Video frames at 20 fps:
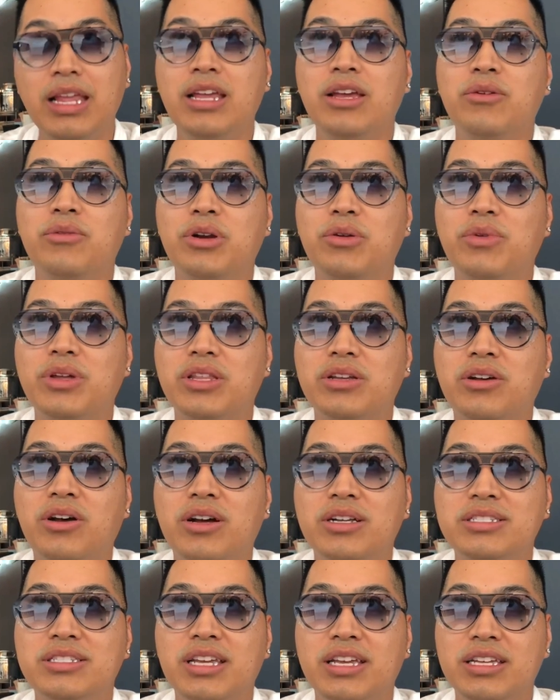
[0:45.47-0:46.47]
When I won the
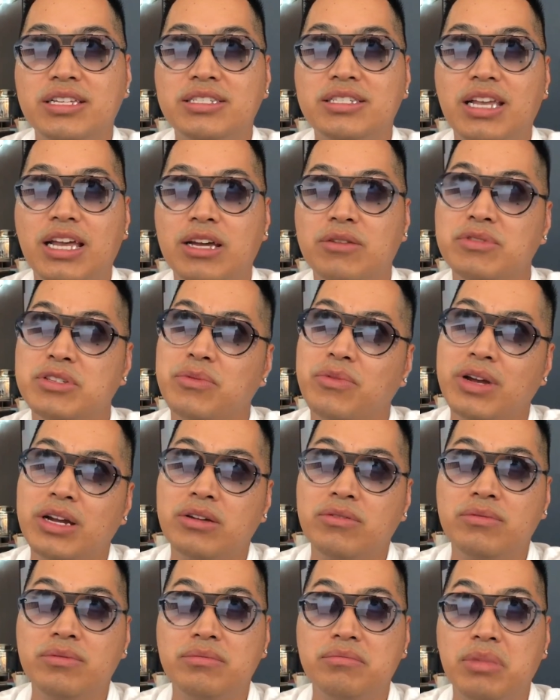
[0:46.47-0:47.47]
contest, I was
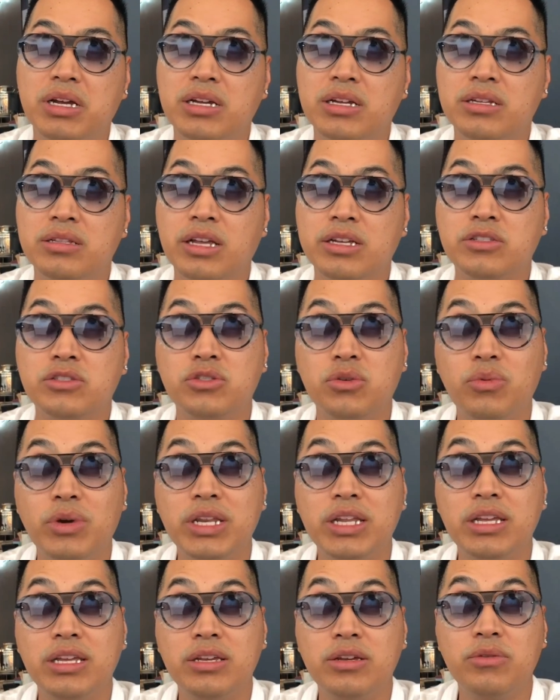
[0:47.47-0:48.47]
around like
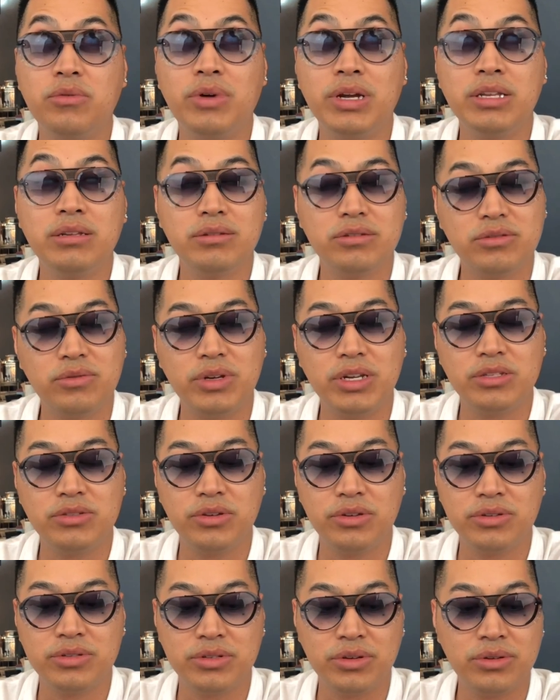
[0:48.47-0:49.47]
21,
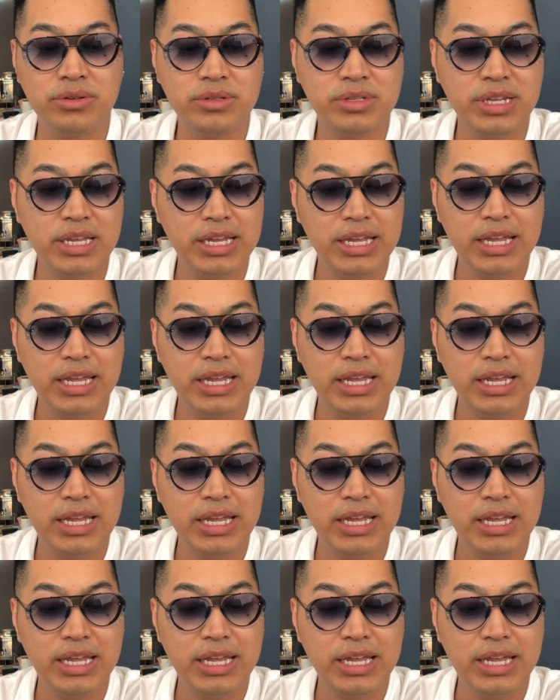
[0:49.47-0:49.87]
22 years old.